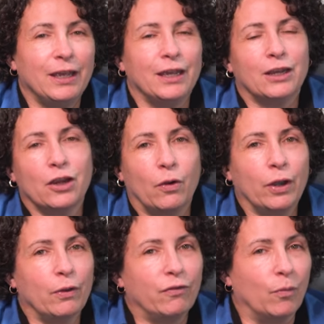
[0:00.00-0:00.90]
It can go
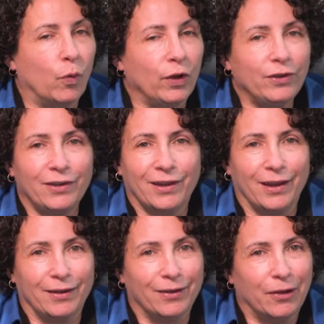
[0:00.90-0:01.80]
anywhere from 1 to
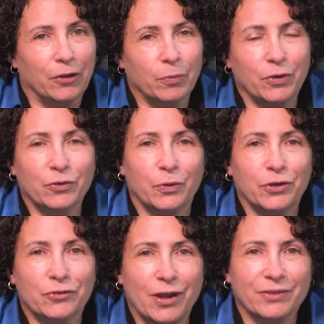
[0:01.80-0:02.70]
10. All depends on what
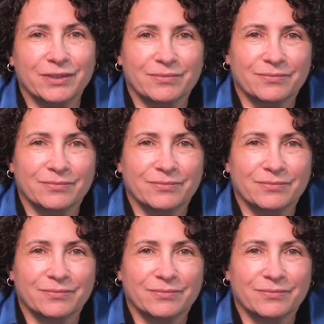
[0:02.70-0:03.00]
you're driving.